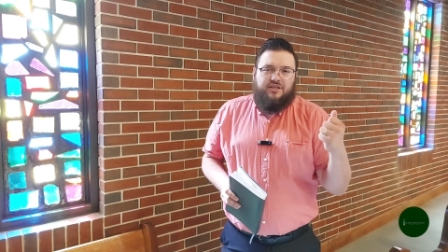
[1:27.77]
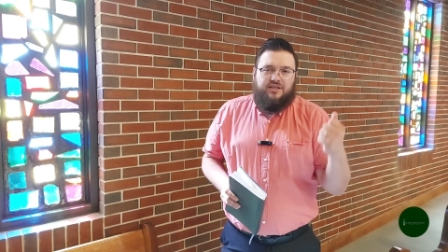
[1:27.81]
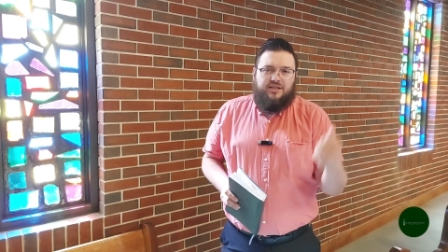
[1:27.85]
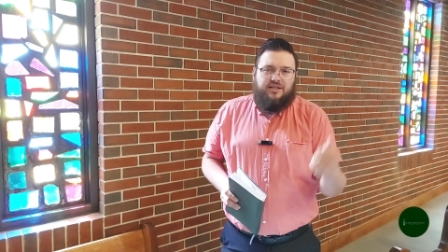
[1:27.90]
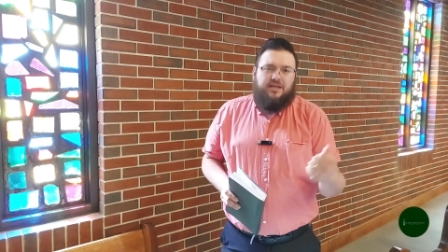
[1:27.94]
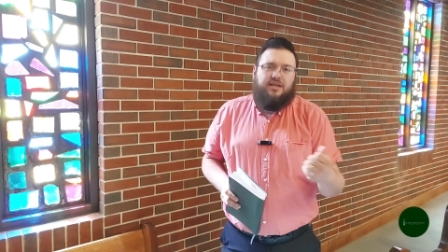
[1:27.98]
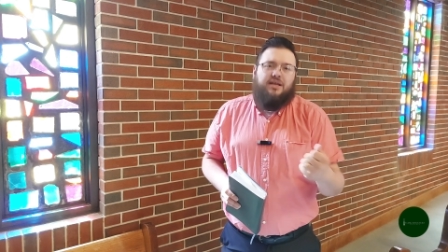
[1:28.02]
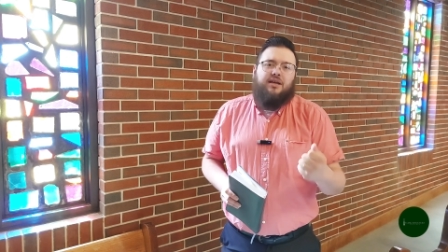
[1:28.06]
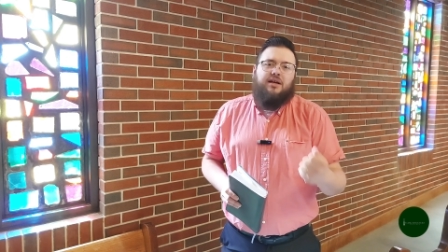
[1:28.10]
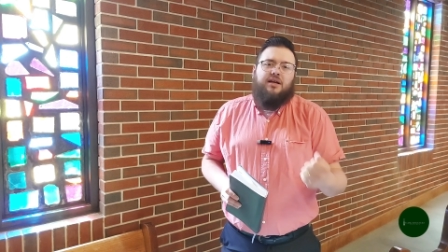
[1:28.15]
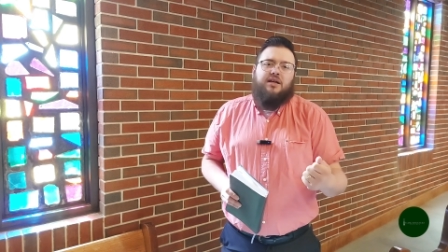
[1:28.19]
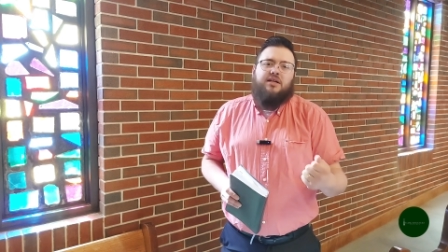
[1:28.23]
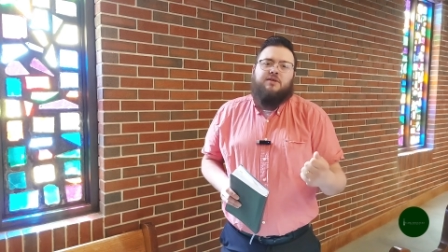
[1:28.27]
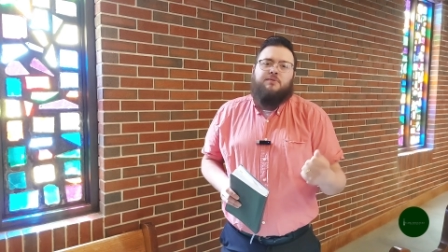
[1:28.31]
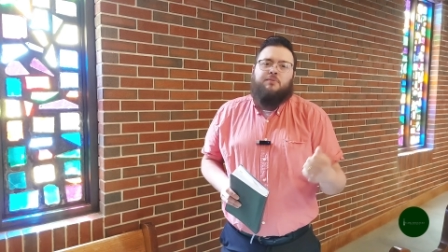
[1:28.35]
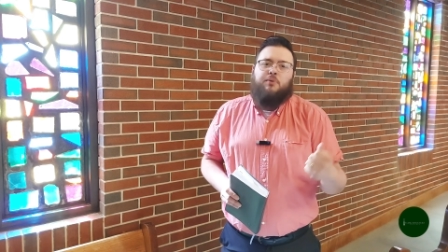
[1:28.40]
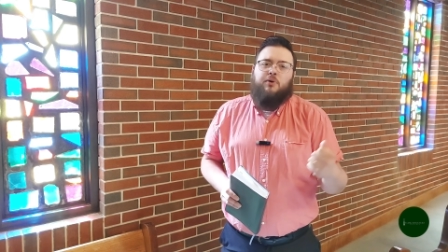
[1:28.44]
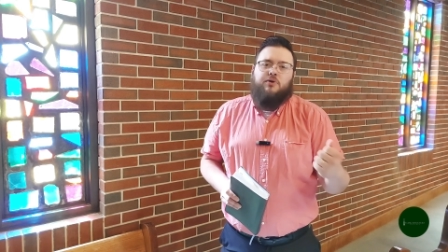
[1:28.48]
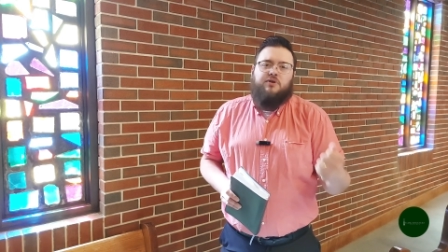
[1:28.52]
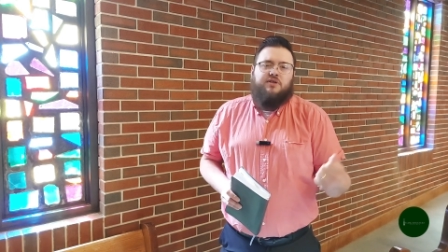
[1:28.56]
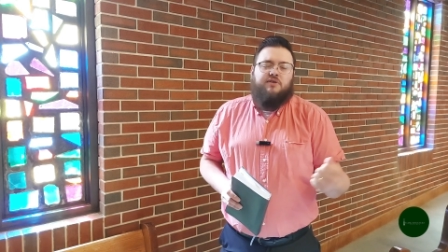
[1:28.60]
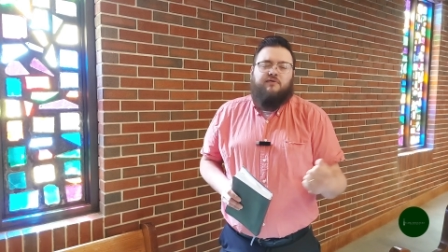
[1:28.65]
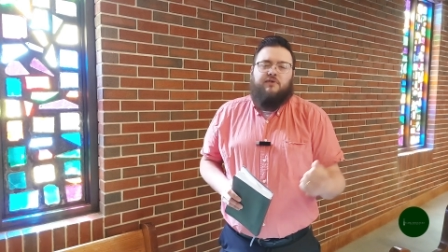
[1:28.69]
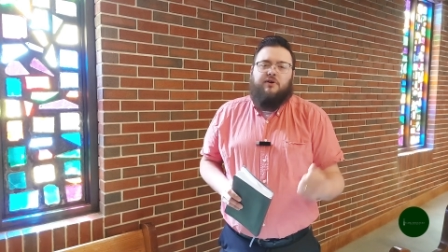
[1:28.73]
see us
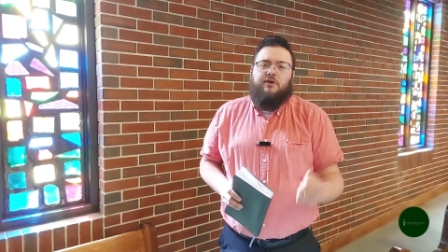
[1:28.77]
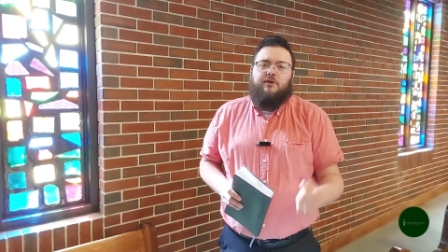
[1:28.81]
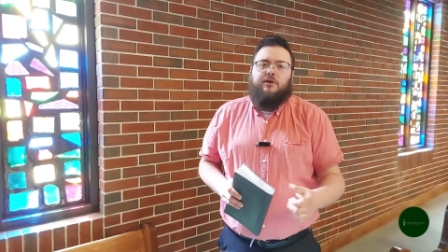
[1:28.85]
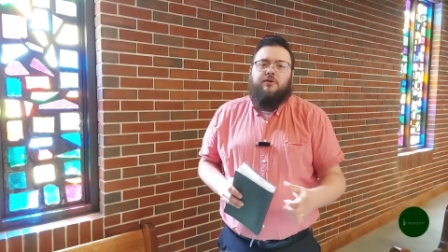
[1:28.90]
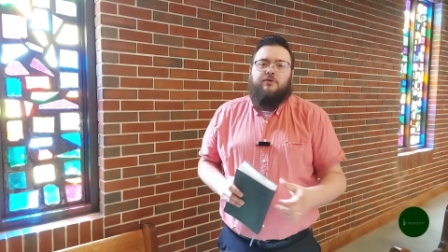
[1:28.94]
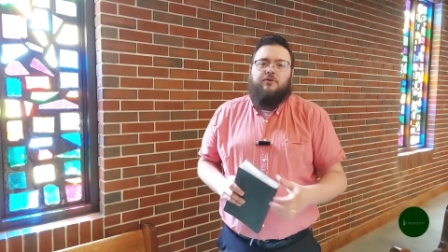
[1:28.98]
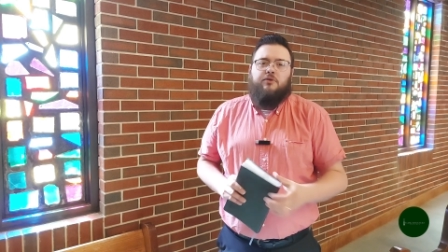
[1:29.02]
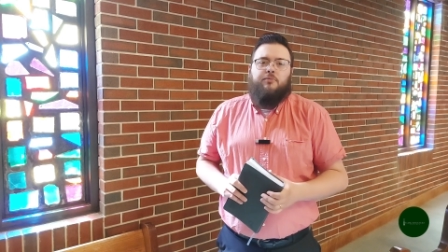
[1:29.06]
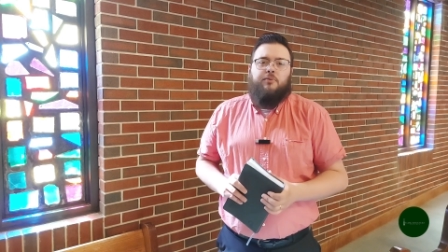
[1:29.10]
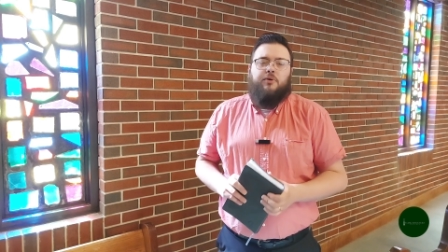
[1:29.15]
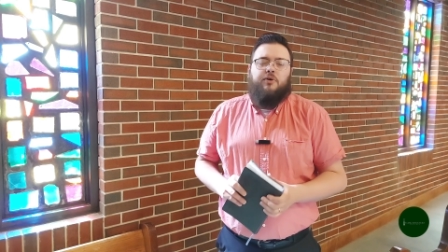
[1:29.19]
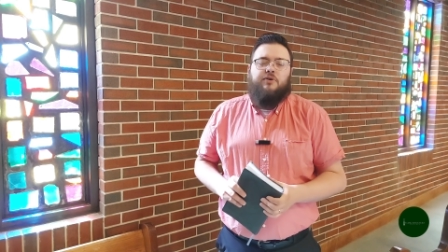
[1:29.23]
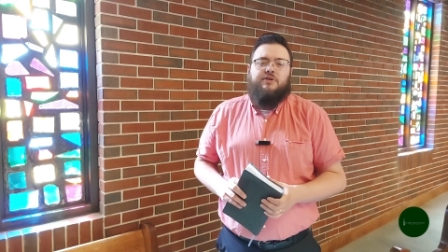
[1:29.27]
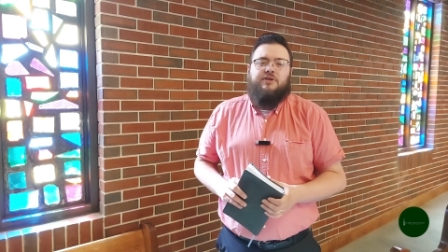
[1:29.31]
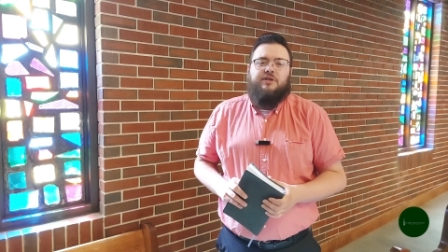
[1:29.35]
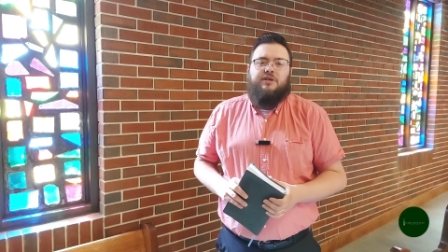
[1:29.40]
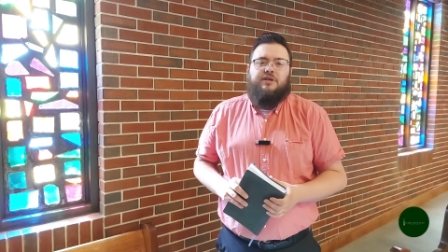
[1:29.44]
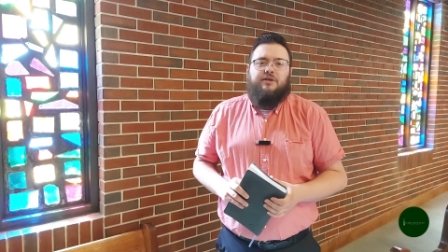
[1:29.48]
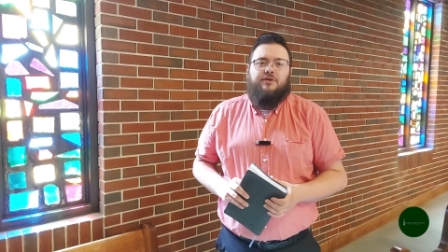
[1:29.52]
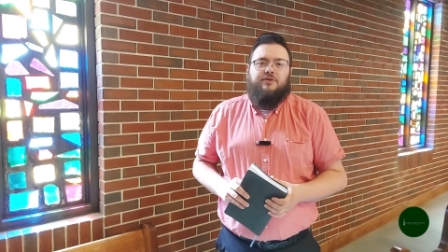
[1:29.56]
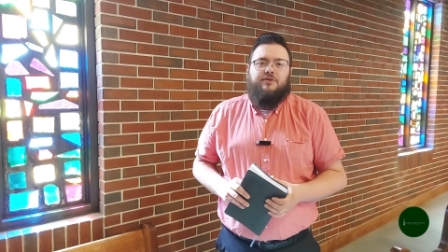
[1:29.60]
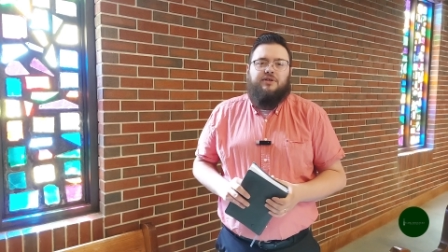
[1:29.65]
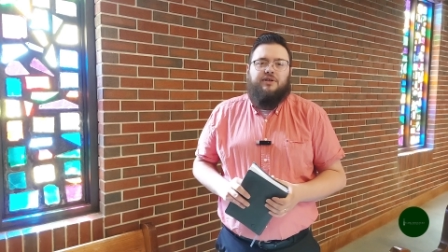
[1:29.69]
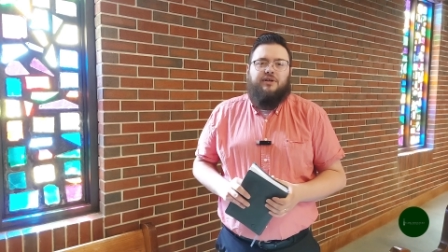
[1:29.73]
persevering through
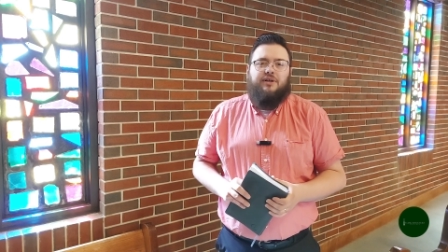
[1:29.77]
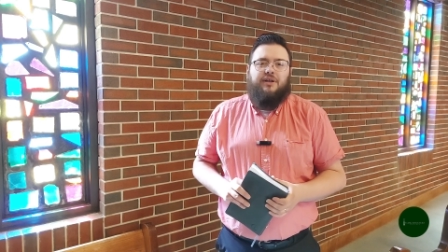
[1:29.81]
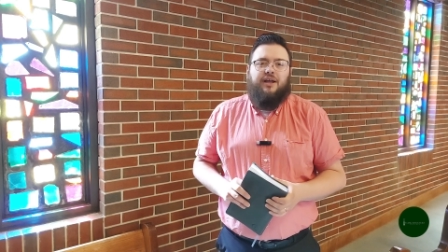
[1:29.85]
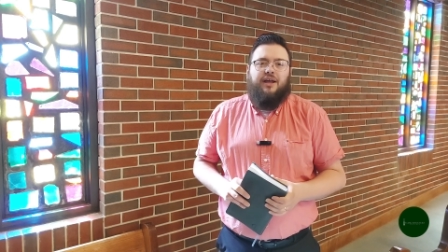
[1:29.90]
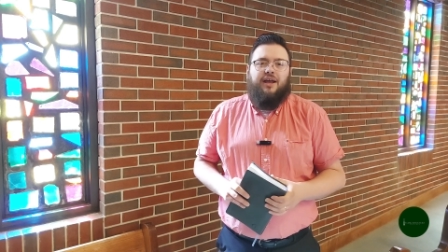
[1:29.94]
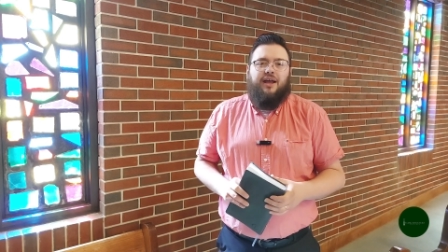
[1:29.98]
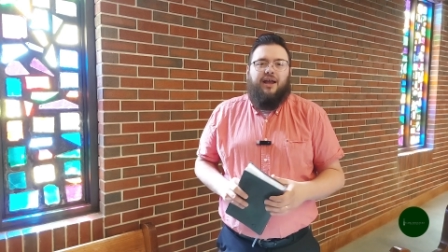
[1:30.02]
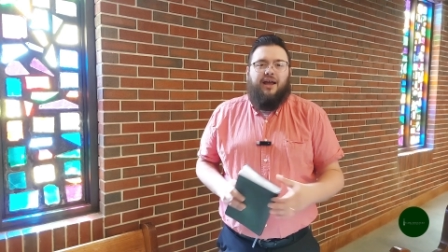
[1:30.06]
persecution,